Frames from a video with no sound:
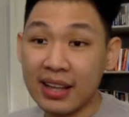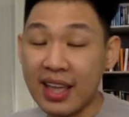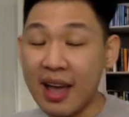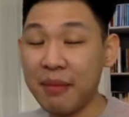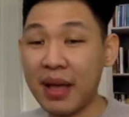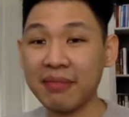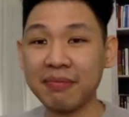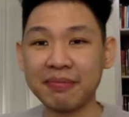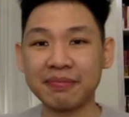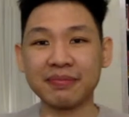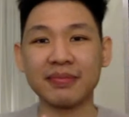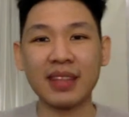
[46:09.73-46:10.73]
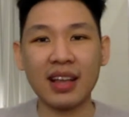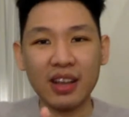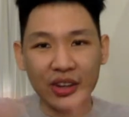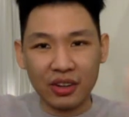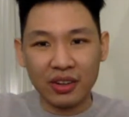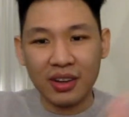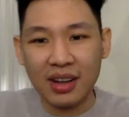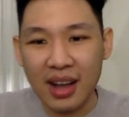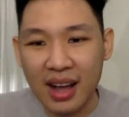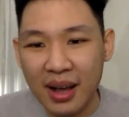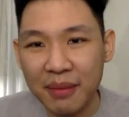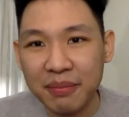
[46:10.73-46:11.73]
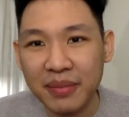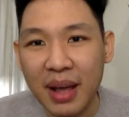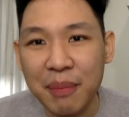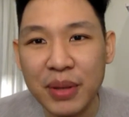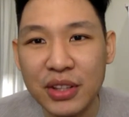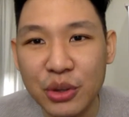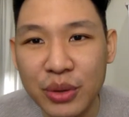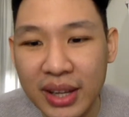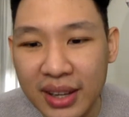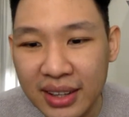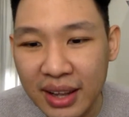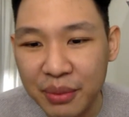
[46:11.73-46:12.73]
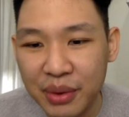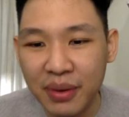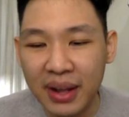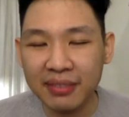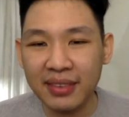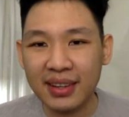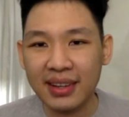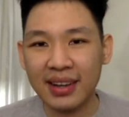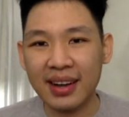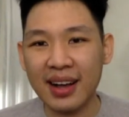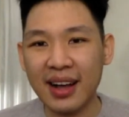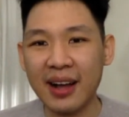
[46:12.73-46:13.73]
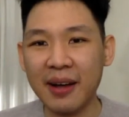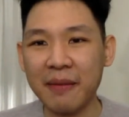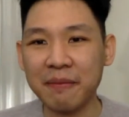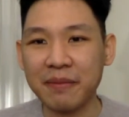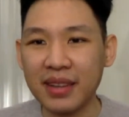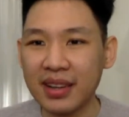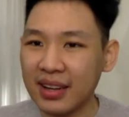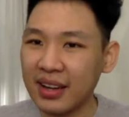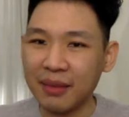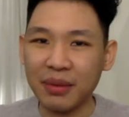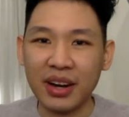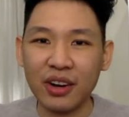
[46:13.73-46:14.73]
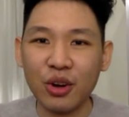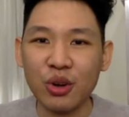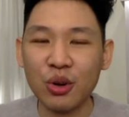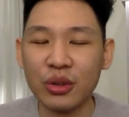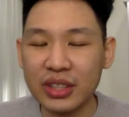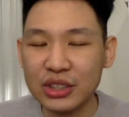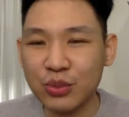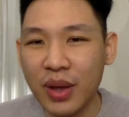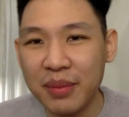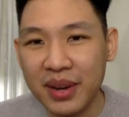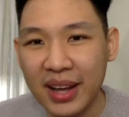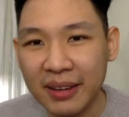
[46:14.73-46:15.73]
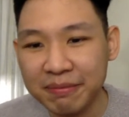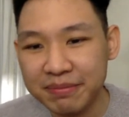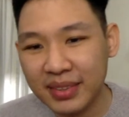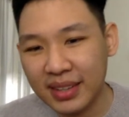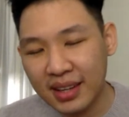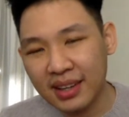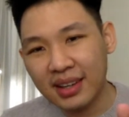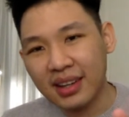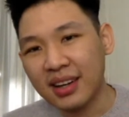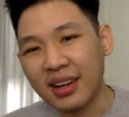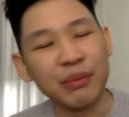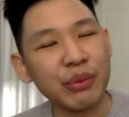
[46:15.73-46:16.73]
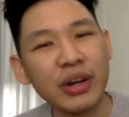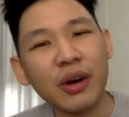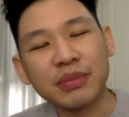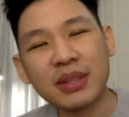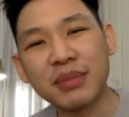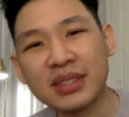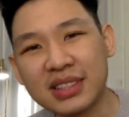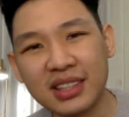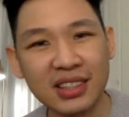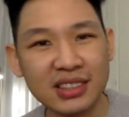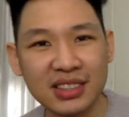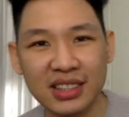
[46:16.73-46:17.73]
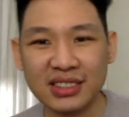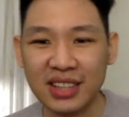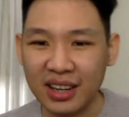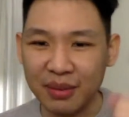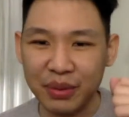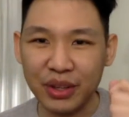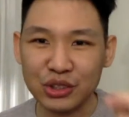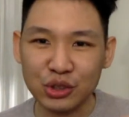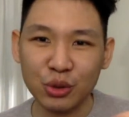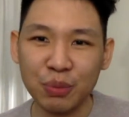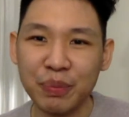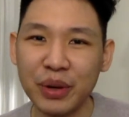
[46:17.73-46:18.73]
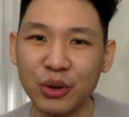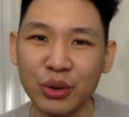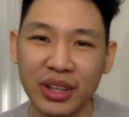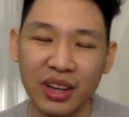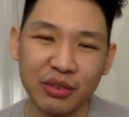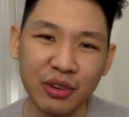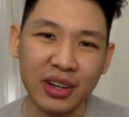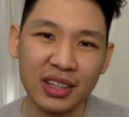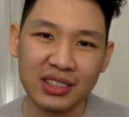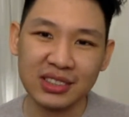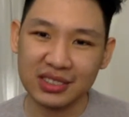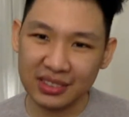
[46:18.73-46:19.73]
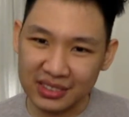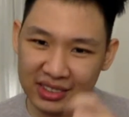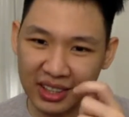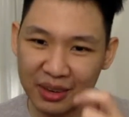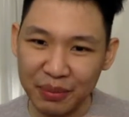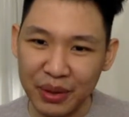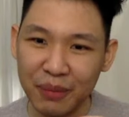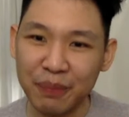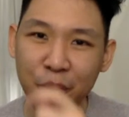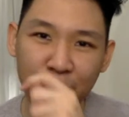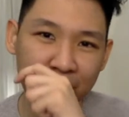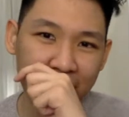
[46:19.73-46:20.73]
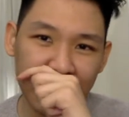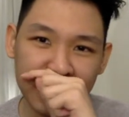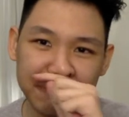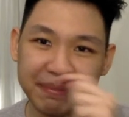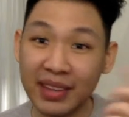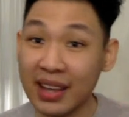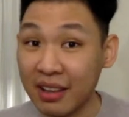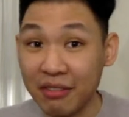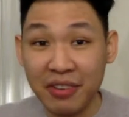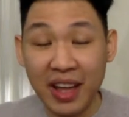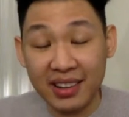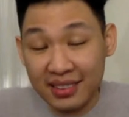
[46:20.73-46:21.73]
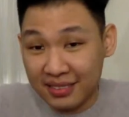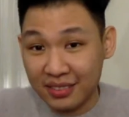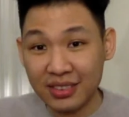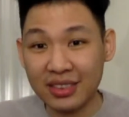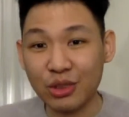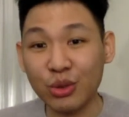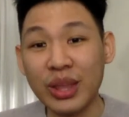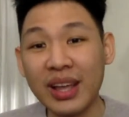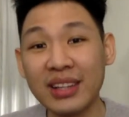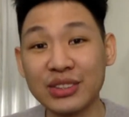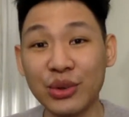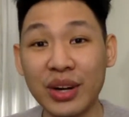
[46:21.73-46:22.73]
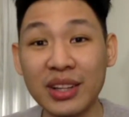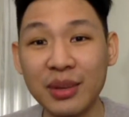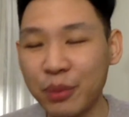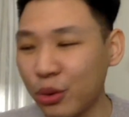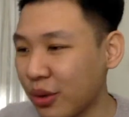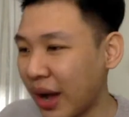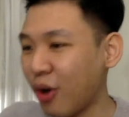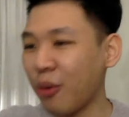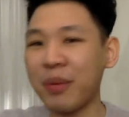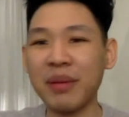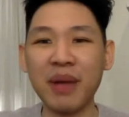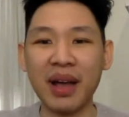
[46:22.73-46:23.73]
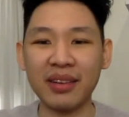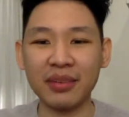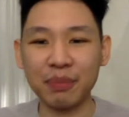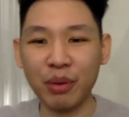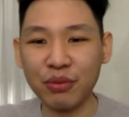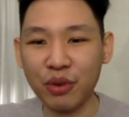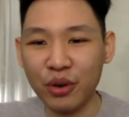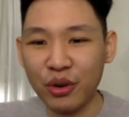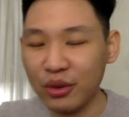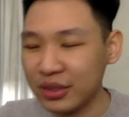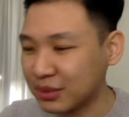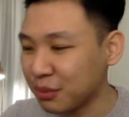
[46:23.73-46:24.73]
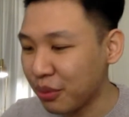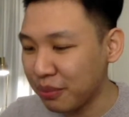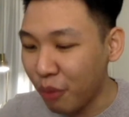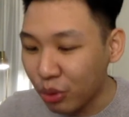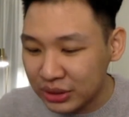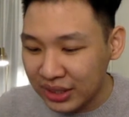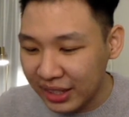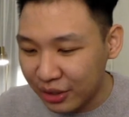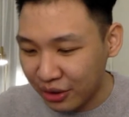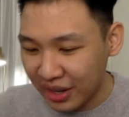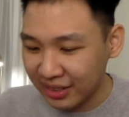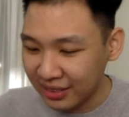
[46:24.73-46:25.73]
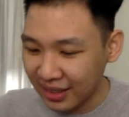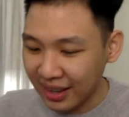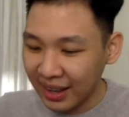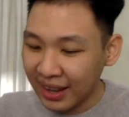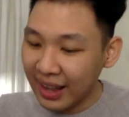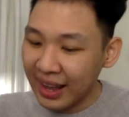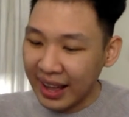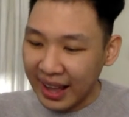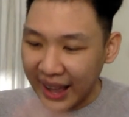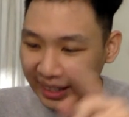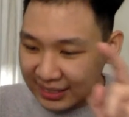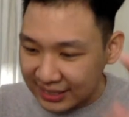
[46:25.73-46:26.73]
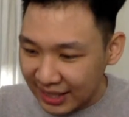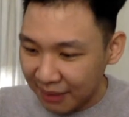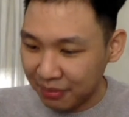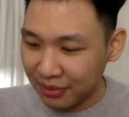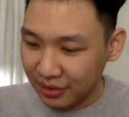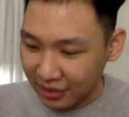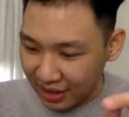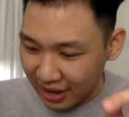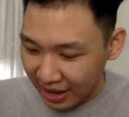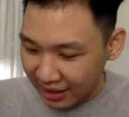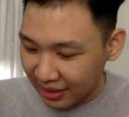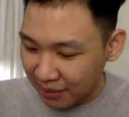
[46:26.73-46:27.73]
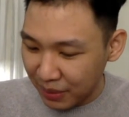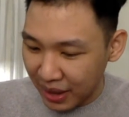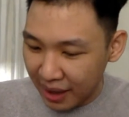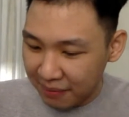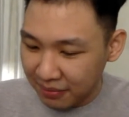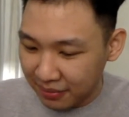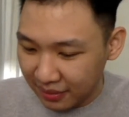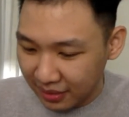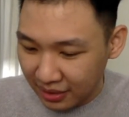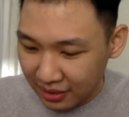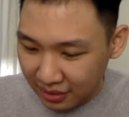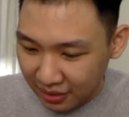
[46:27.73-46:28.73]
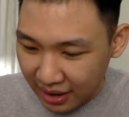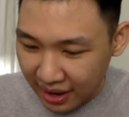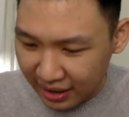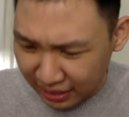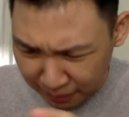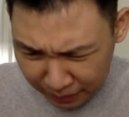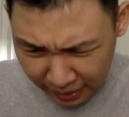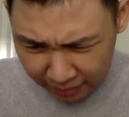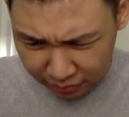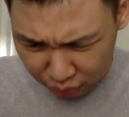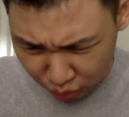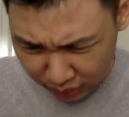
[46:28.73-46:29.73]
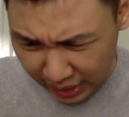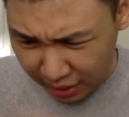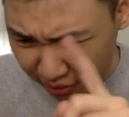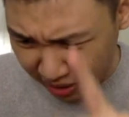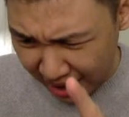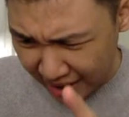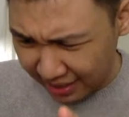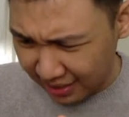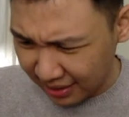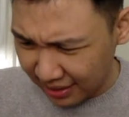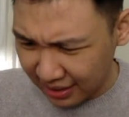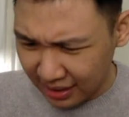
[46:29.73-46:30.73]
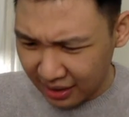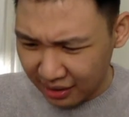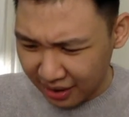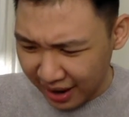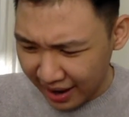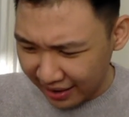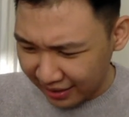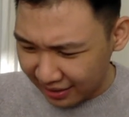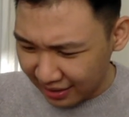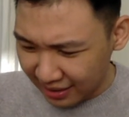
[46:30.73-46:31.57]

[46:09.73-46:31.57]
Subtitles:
Yeah, man. Happy New Year, everyone. I'm gonna conclude this webinar. I'm very optimistic. This year is gonna be a super good year for us. It's gonna be a bull year. In fact, today is already bull. I opened my portfolio. It's mostly green, except NTPM. Right, NTPM today red. Right.